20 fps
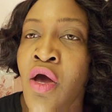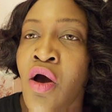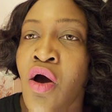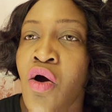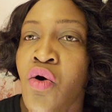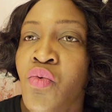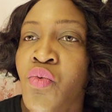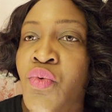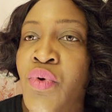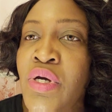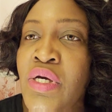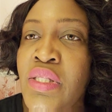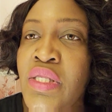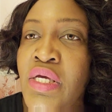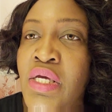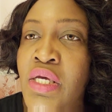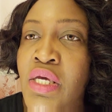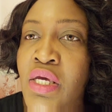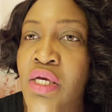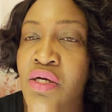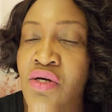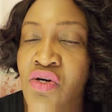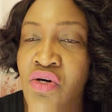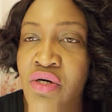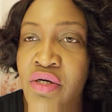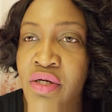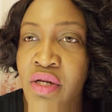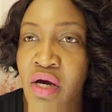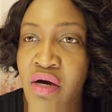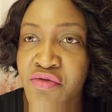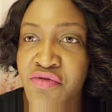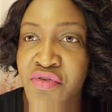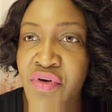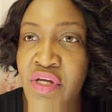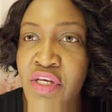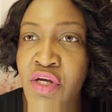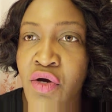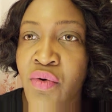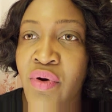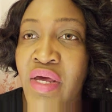a really good
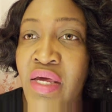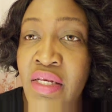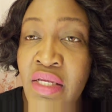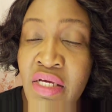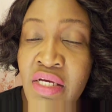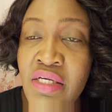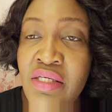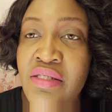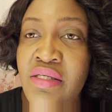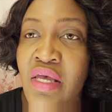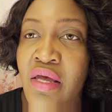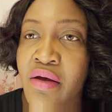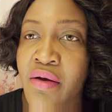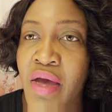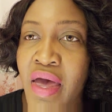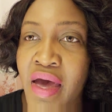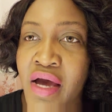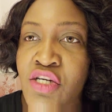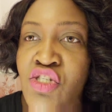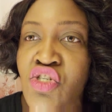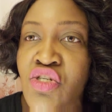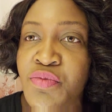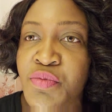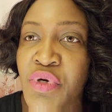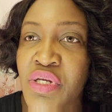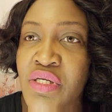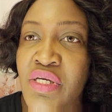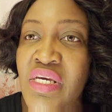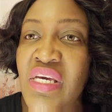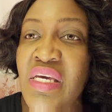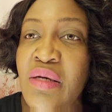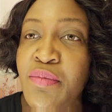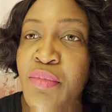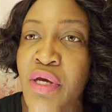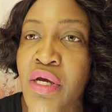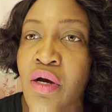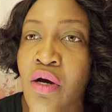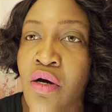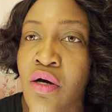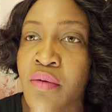video, and he's actually been
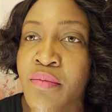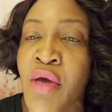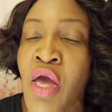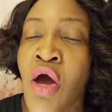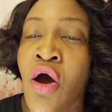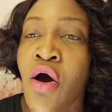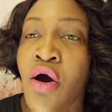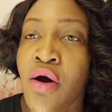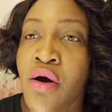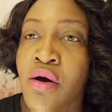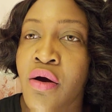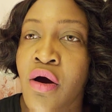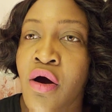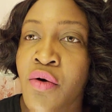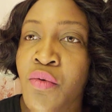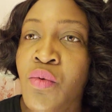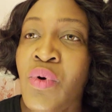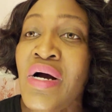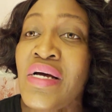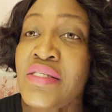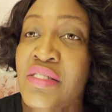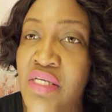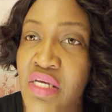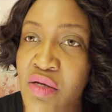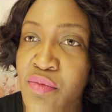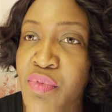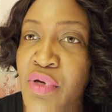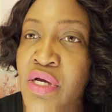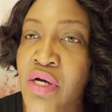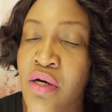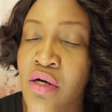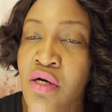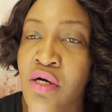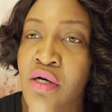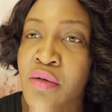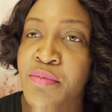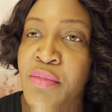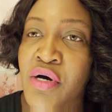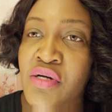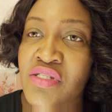keeping up, or was keeping
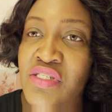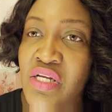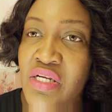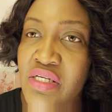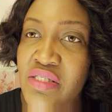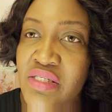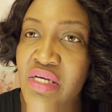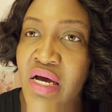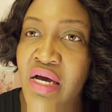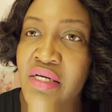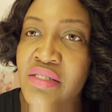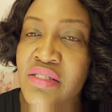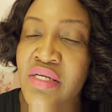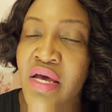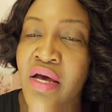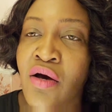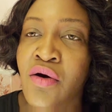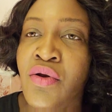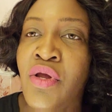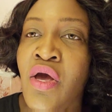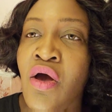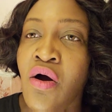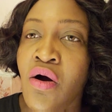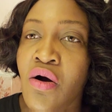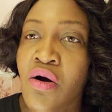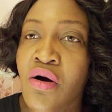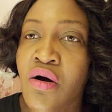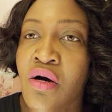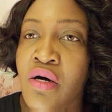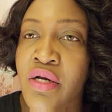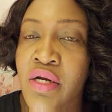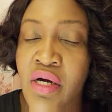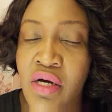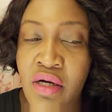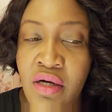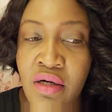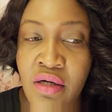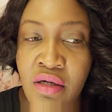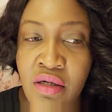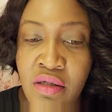up until he died down,
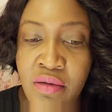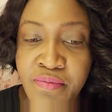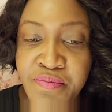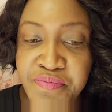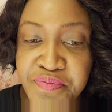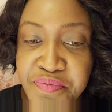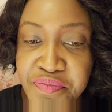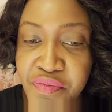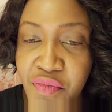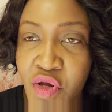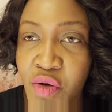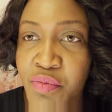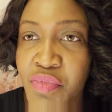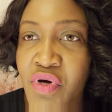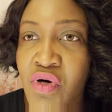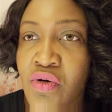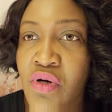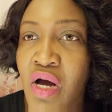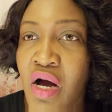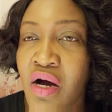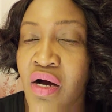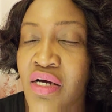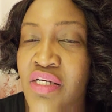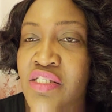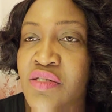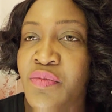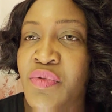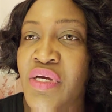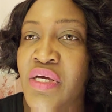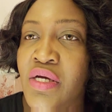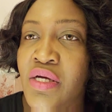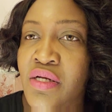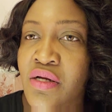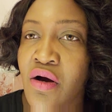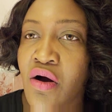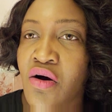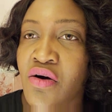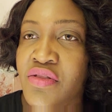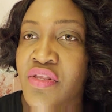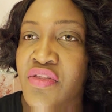on Bill Cosby and
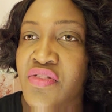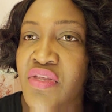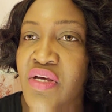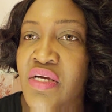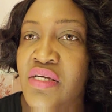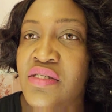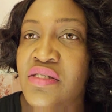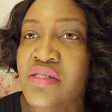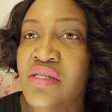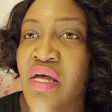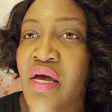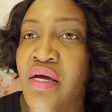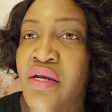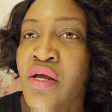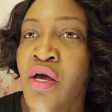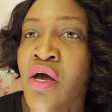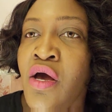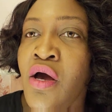all the things that